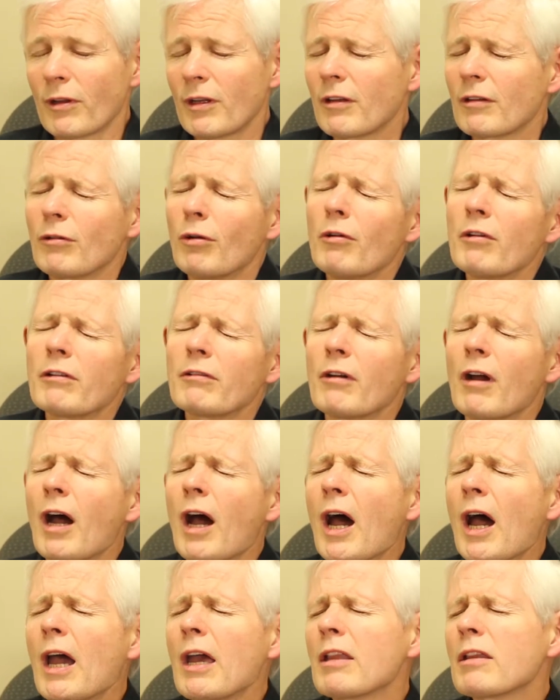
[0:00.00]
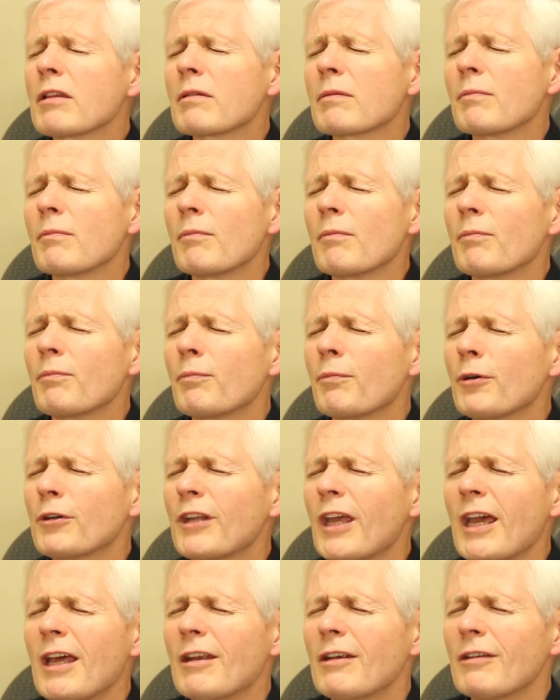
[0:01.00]
So just close your eyes,
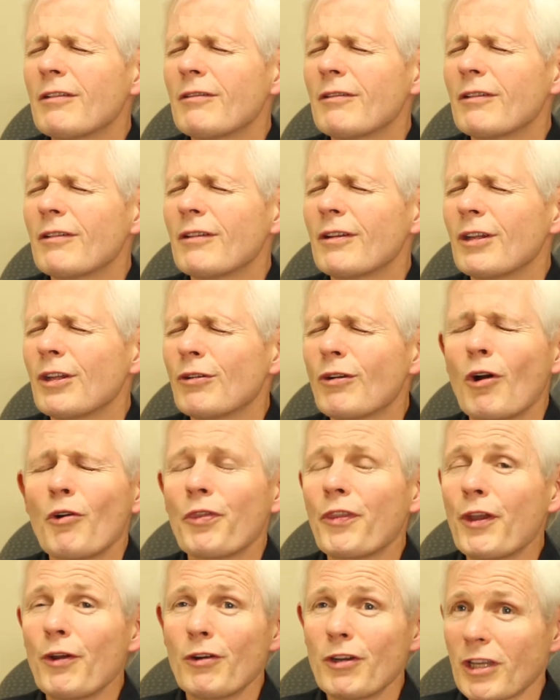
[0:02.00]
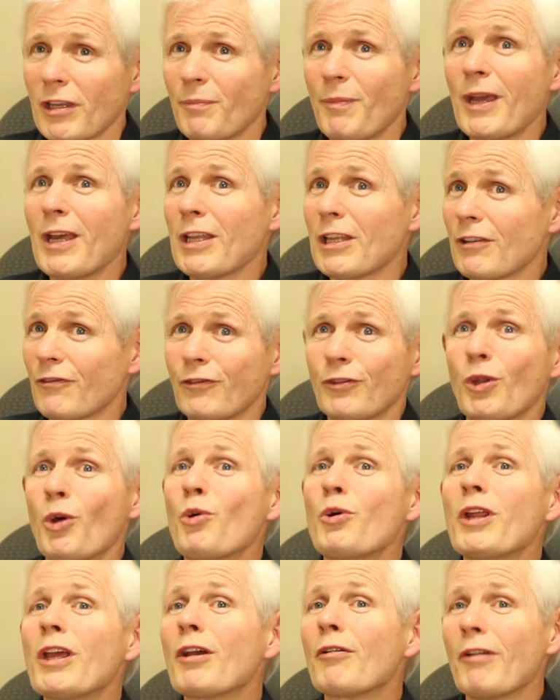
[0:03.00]
pretend you're out there in space
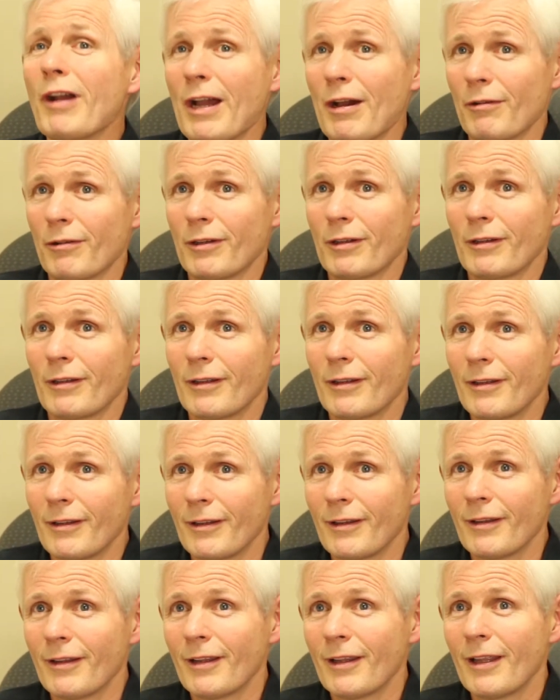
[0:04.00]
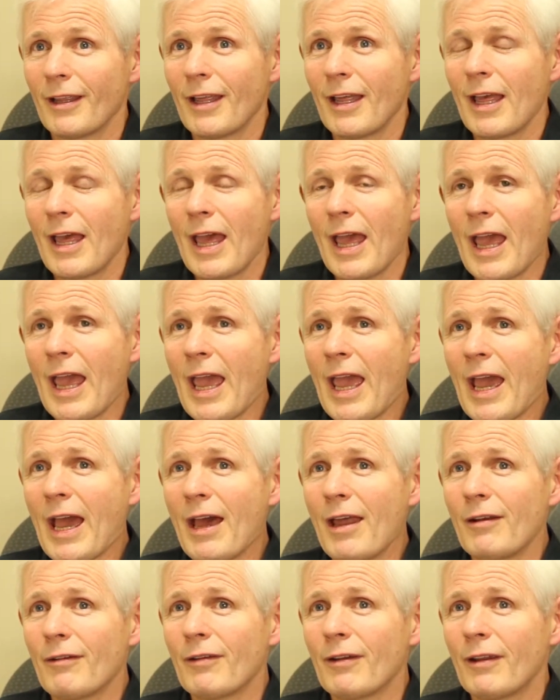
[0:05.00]
floating around,
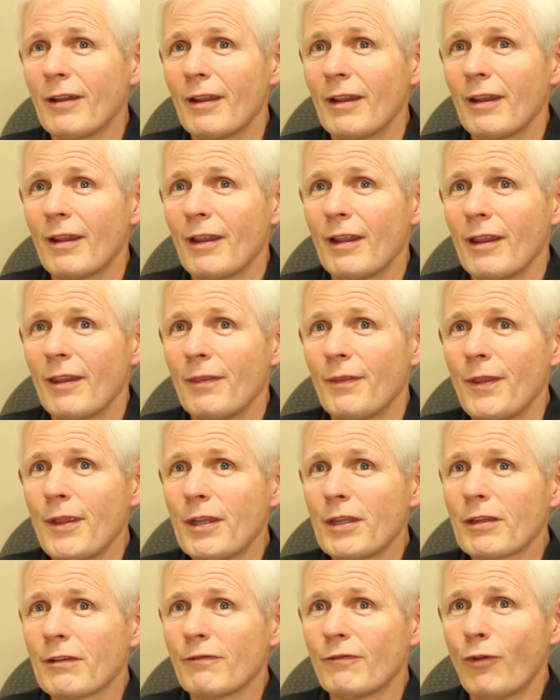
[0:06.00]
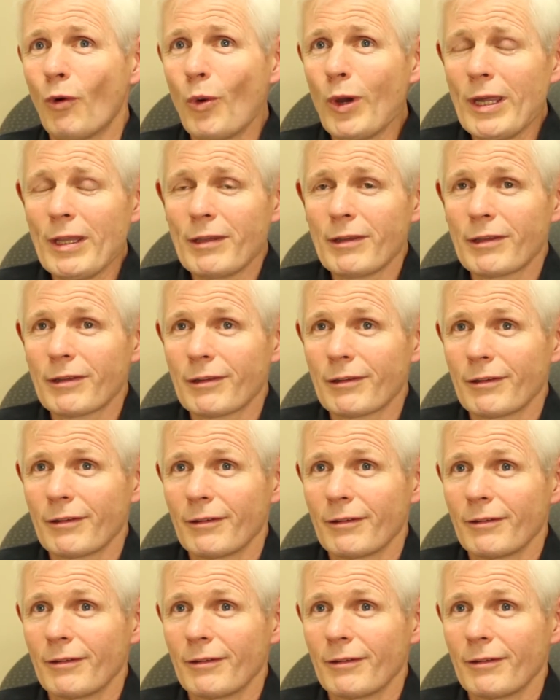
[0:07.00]
and this voice